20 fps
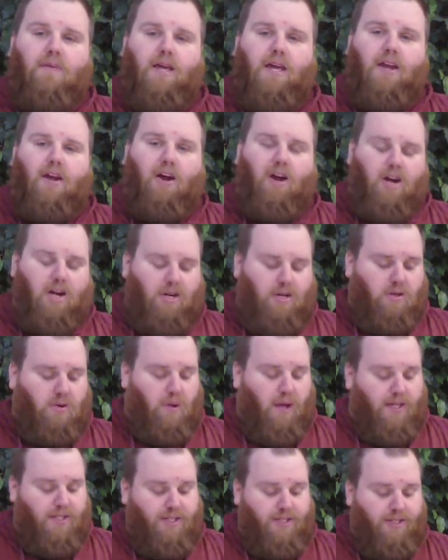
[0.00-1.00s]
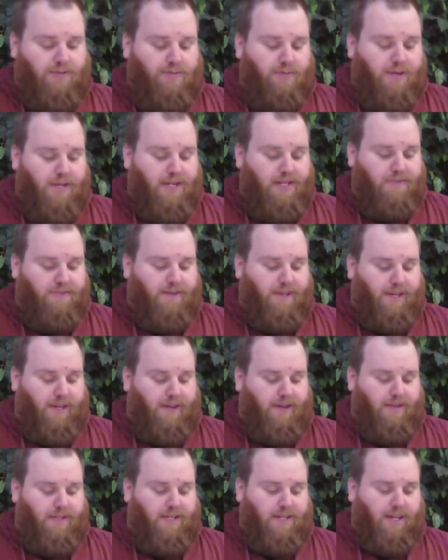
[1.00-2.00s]
In our questions from kids
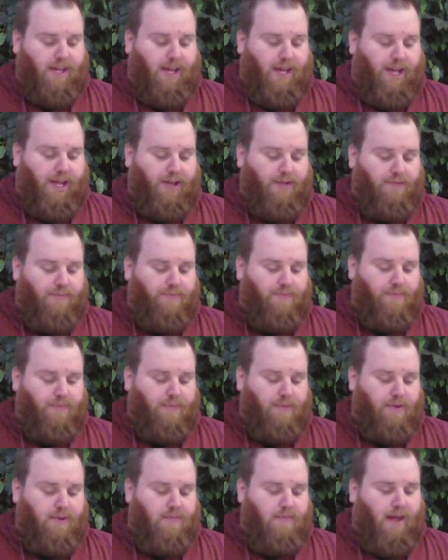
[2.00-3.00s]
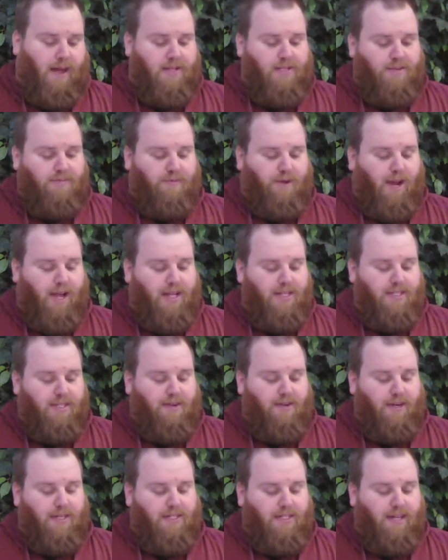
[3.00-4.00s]
video today, Pastor Brian's
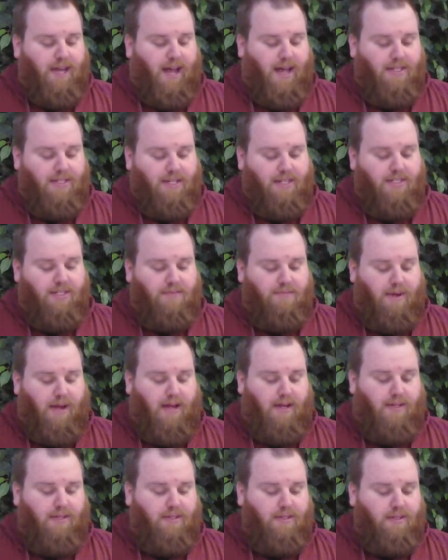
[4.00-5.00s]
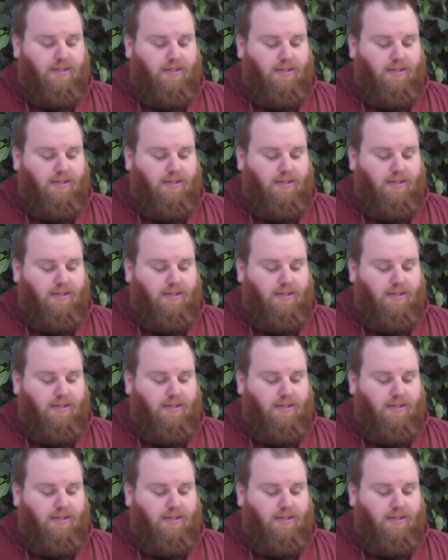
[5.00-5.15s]
going to ask us about